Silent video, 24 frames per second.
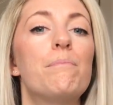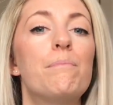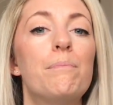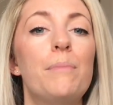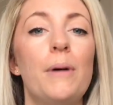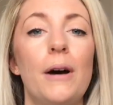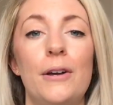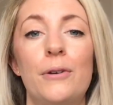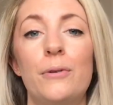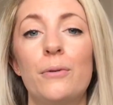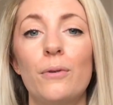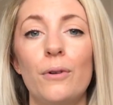
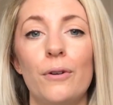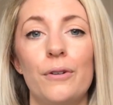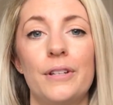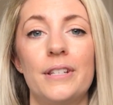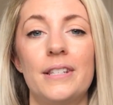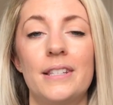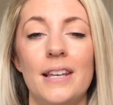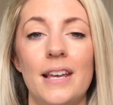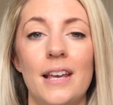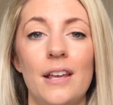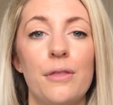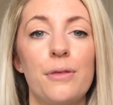But in all
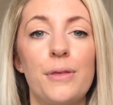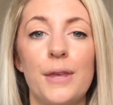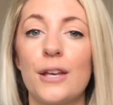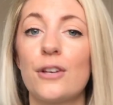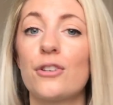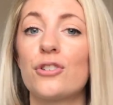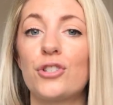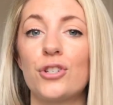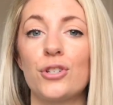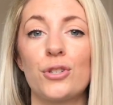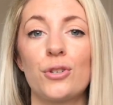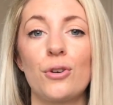honesty,
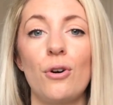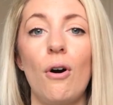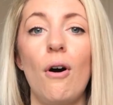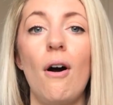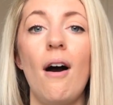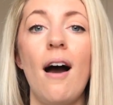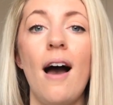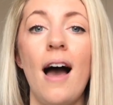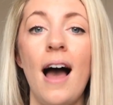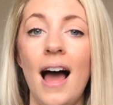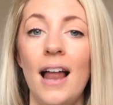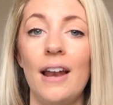things just
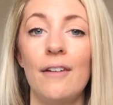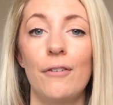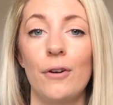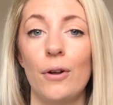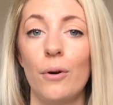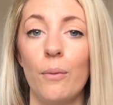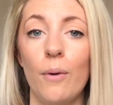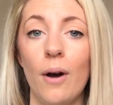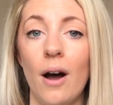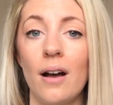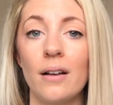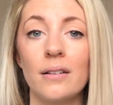got a hell of a
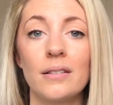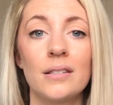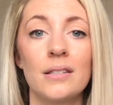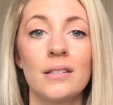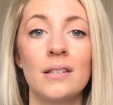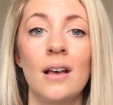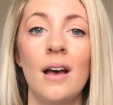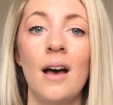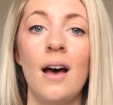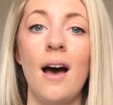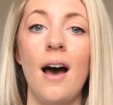lot worse.